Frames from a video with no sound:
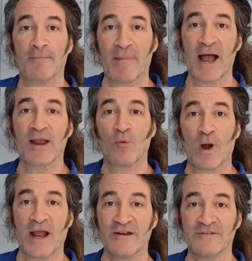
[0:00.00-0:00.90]
My
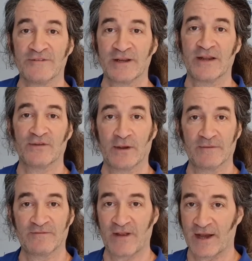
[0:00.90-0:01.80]
wife is
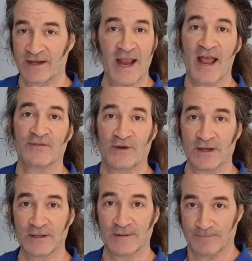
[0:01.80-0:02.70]
a
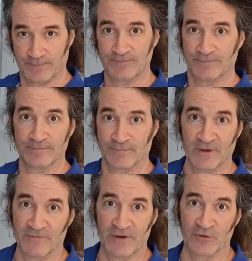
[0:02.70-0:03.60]
fantastic
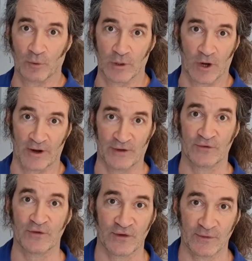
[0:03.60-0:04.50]
visual
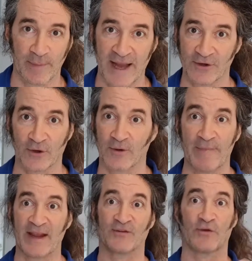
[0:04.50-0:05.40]
artist. She's a painter,
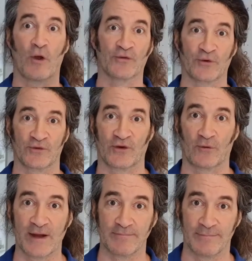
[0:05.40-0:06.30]
makes all sorts of
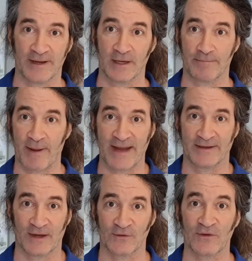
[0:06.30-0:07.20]
great big
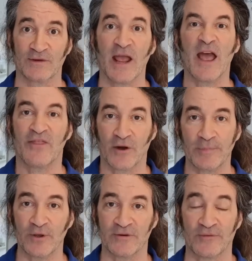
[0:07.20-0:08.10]
paintings, and they're
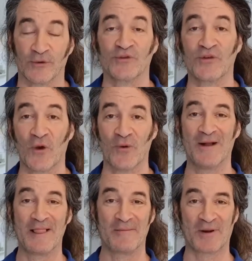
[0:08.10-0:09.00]
beautiful.
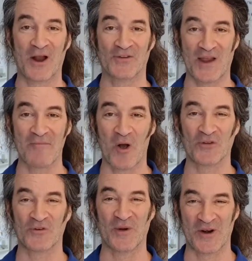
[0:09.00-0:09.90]
So, because I'm
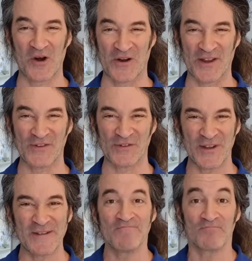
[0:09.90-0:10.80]
also an artist,